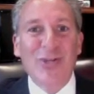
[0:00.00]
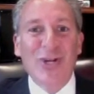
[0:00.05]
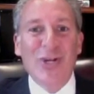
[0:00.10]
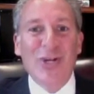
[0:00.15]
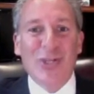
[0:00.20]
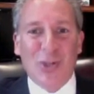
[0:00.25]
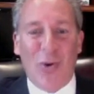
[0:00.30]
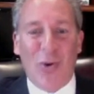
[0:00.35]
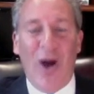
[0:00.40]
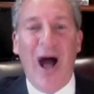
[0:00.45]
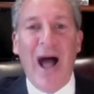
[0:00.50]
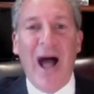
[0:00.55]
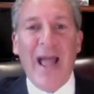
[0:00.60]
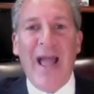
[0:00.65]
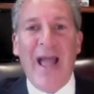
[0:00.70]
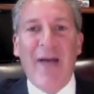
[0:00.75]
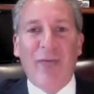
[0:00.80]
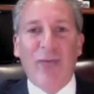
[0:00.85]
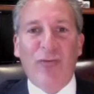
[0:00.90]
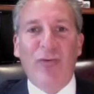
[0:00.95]
So I
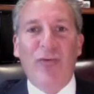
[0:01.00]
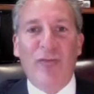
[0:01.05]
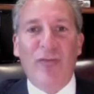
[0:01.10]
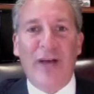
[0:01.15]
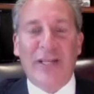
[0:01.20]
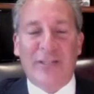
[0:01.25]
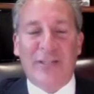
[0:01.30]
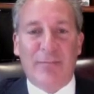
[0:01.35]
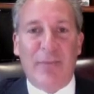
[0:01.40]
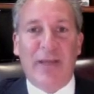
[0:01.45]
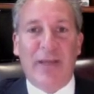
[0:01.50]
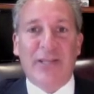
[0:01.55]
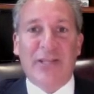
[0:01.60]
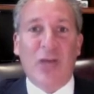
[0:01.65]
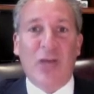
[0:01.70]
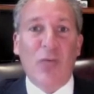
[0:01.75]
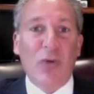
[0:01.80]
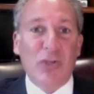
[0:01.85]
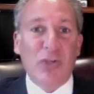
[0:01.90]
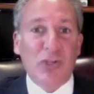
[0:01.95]
have to invest based
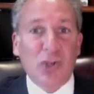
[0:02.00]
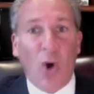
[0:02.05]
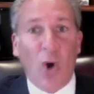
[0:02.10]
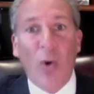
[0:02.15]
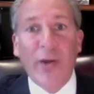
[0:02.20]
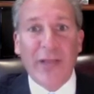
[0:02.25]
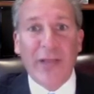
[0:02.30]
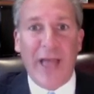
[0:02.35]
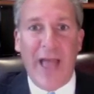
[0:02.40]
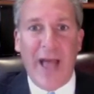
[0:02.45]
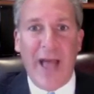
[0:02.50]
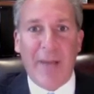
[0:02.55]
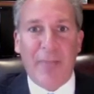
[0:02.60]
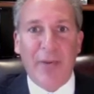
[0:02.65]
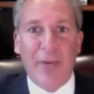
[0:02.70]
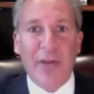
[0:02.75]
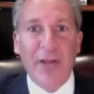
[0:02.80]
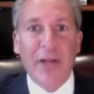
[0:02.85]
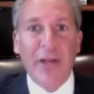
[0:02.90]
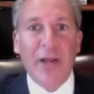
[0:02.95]
on what's going to
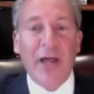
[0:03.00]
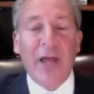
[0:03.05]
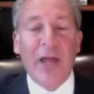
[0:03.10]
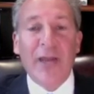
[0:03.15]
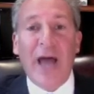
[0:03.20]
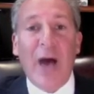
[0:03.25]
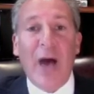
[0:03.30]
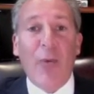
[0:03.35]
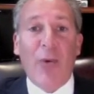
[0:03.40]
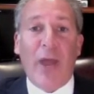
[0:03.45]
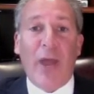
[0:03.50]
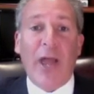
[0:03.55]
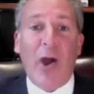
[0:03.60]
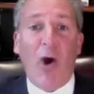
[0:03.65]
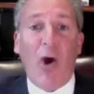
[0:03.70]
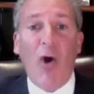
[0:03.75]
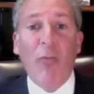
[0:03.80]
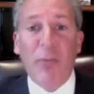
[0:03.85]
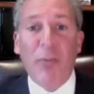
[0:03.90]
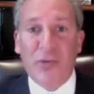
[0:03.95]
happen, not what I
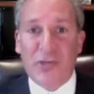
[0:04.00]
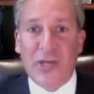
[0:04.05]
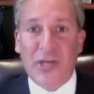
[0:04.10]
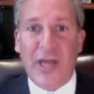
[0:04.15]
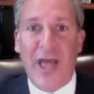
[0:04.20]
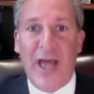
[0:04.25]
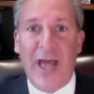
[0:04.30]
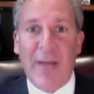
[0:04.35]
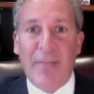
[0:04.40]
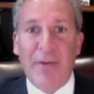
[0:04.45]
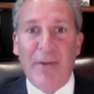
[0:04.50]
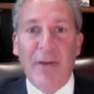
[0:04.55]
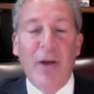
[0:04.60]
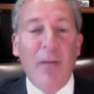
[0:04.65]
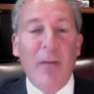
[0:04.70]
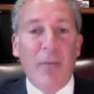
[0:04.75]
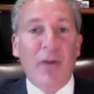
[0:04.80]
hope is going to happen.